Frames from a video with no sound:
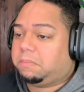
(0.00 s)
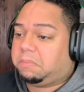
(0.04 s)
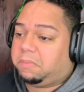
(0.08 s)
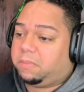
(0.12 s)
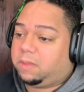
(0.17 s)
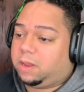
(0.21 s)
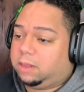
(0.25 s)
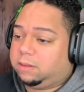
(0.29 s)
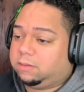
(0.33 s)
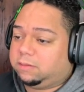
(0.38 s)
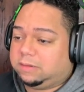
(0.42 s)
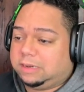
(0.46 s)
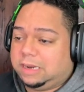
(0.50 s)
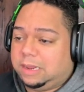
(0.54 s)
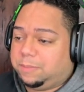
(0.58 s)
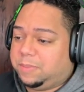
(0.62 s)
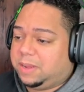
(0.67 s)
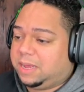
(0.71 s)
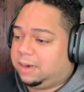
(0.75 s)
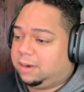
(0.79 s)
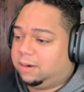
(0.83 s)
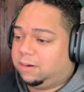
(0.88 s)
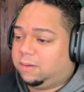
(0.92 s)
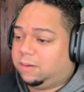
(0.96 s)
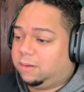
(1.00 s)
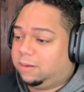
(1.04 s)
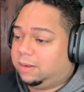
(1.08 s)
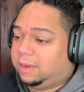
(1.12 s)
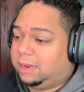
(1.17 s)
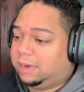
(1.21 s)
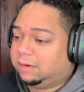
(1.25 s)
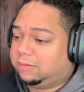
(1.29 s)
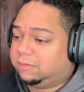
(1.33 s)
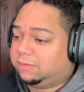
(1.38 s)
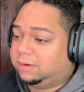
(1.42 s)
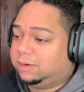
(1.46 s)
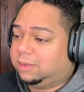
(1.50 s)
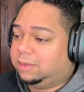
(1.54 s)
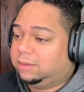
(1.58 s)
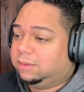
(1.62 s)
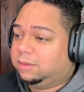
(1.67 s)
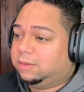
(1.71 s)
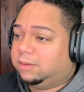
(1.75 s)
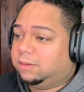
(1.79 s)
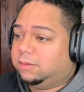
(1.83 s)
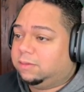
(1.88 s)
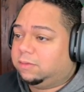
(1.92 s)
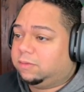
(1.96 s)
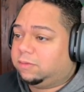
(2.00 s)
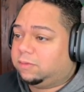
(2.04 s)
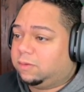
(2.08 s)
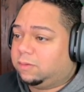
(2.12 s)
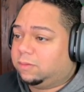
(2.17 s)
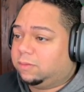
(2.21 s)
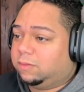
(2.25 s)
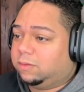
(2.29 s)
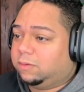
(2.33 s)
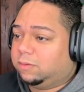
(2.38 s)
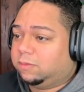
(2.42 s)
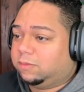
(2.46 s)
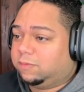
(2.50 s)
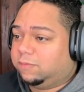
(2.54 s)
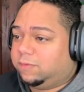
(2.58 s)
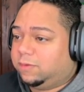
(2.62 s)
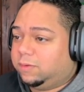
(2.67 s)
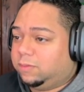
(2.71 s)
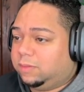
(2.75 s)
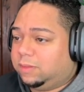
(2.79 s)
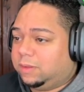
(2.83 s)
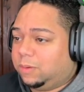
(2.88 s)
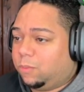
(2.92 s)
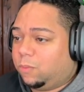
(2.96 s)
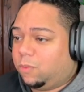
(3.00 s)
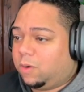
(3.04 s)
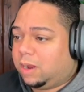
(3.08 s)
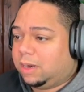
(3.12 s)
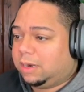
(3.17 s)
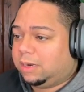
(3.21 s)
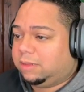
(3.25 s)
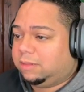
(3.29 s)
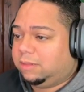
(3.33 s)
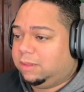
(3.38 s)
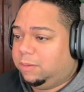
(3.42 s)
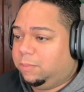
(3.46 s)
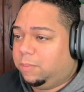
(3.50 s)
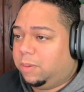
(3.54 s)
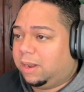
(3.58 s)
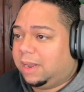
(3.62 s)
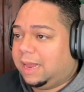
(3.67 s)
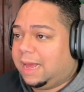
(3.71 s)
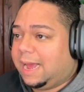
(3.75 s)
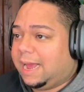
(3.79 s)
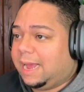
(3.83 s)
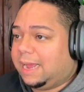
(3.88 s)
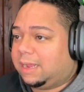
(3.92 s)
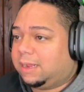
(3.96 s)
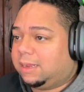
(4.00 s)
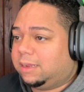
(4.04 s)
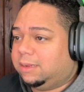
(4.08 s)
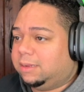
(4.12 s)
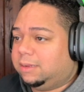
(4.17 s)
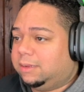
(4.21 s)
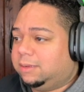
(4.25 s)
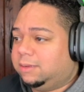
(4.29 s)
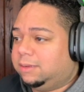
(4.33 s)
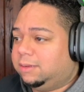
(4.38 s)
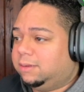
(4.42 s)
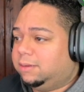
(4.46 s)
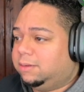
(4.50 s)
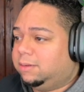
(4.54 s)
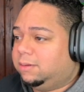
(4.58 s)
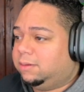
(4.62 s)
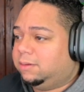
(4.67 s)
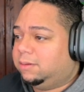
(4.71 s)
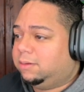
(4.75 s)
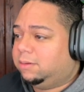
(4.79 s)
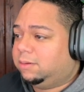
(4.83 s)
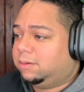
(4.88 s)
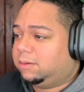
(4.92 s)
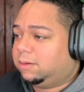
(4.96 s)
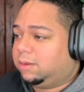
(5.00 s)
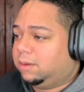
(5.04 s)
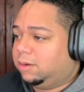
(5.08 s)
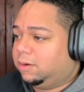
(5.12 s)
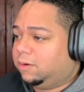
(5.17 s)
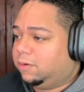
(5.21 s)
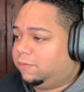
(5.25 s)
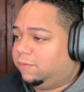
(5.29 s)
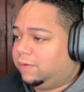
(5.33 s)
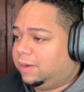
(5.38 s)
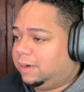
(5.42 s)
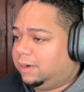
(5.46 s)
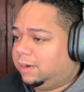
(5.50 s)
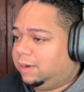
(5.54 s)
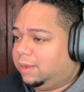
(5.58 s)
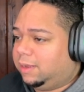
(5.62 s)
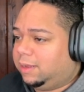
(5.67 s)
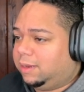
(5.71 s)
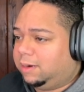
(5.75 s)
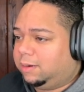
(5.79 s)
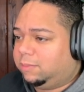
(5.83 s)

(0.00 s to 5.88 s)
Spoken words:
It's not bad at all, actually. So those of you that wanted the black can go right ahead.